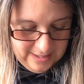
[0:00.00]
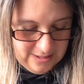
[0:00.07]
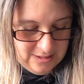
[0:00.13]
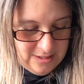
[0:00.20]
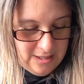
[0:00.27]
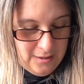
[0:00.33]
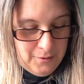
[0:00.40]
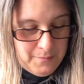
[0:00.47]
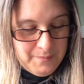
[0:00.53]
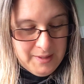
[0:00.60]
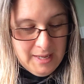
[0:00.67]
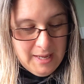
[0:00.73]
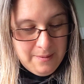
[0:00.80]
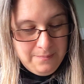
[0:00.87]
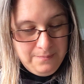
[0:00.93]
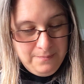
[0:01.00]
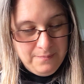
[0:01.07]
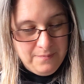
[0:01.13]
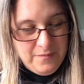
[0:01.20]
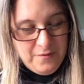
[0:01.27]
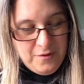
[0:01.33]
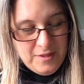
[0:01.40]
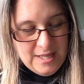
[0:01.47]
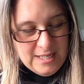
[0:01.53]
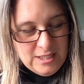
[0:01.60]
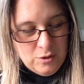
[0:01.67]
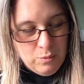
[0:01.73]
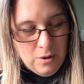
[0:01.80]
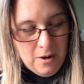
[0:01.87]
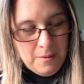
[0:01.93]
So for
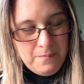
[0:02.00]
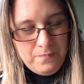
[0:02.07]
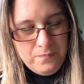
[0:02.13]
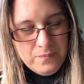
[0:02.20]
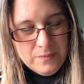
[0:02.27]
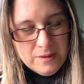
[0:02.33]
this one